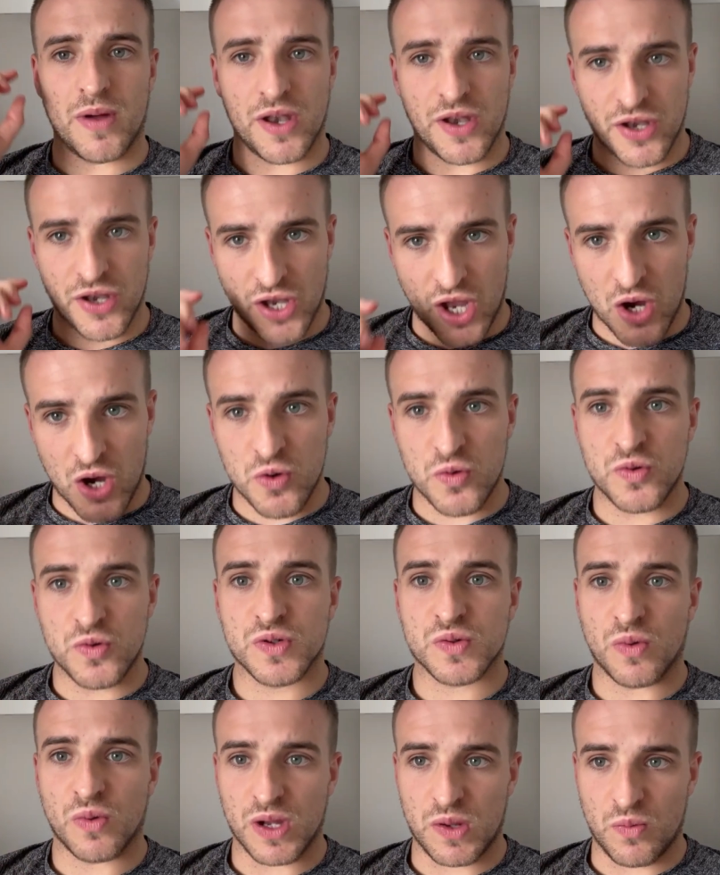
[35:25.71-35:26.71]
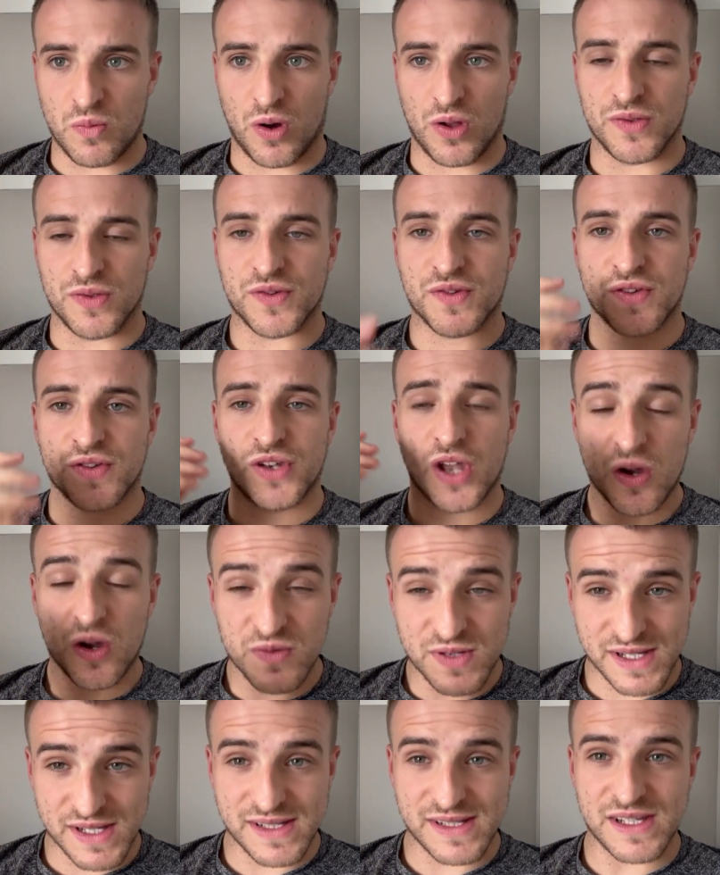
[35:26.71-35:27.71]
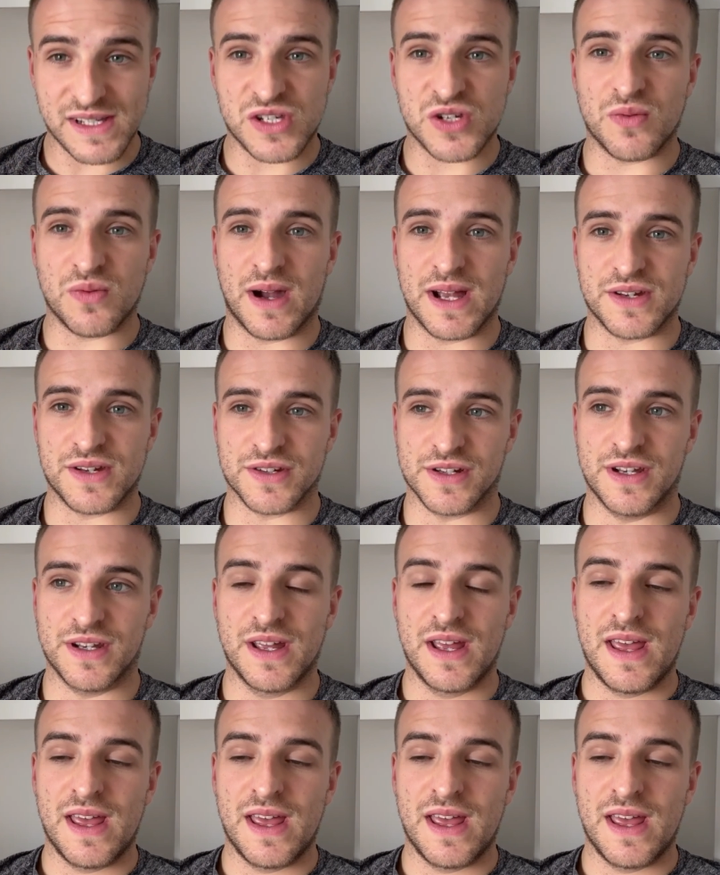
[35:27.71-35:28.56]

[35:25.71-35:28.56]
and knows what he wants, knows his situation,